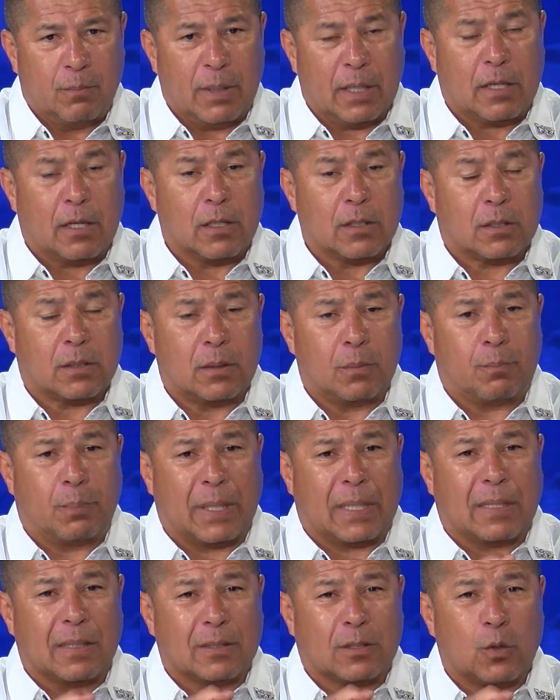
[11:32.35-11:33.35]
Because,
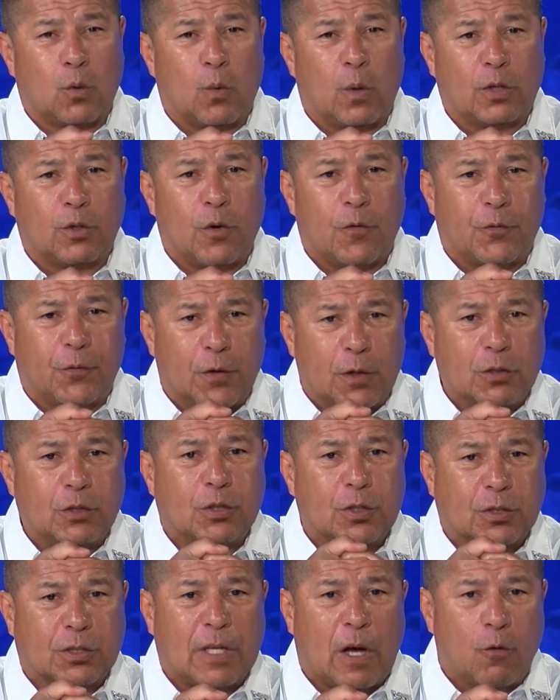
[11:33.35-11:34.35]
because when you
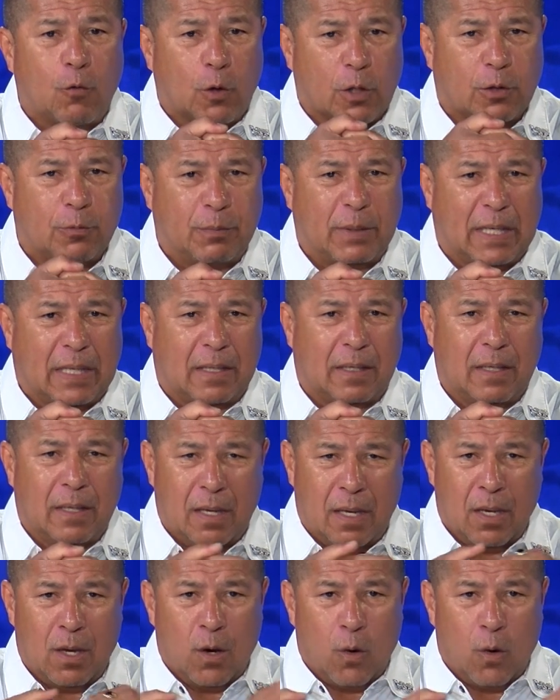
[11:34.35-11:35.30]
fuse yourself with me,